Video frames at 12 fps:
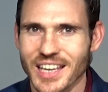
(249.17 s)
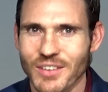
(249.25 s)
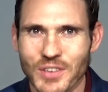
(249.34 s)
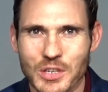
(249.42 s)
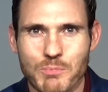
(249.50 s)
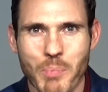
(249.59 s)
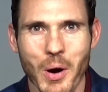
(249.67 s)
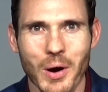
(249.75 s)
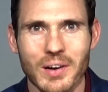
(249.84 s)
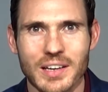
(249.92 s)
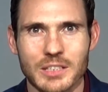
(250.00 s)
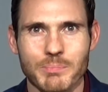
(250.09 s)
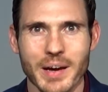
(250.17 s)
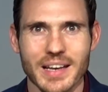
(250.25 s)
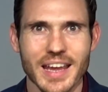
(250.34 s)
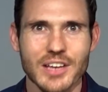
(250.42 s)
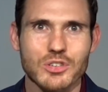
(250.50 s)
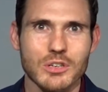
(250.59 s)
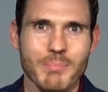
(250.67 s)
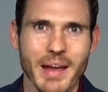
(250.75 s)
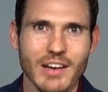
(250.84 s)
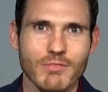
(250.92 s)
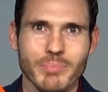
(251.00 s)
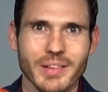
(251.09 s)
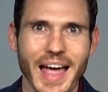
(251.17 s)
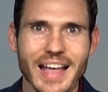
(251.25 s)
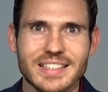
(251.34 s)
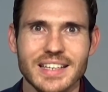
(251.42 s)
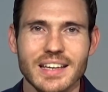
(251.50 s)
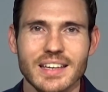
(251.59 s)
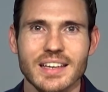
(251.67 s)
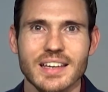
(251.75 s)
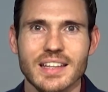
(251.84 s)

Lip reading: If each part is by nature made of plastic,